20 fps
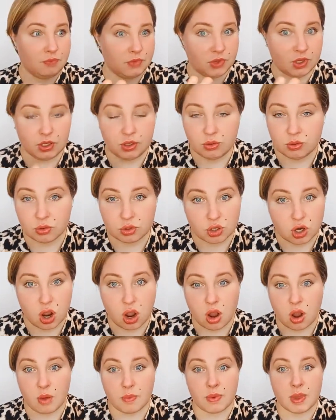new
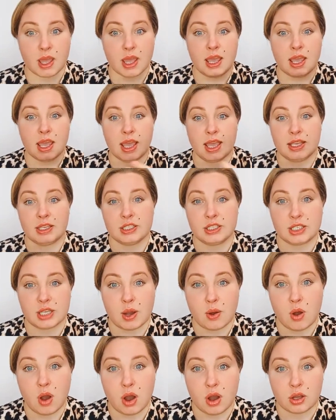job, and
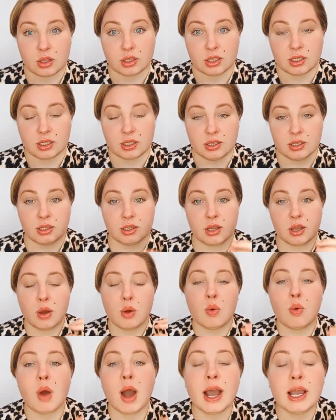so on.
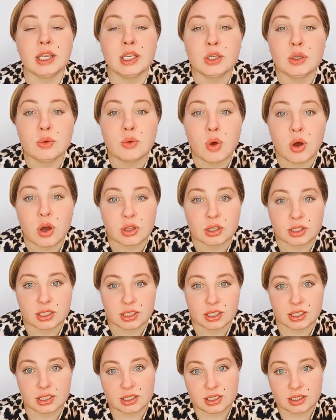Why you want
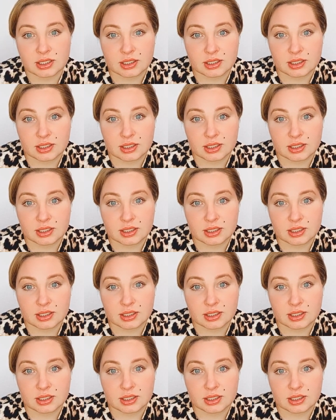it?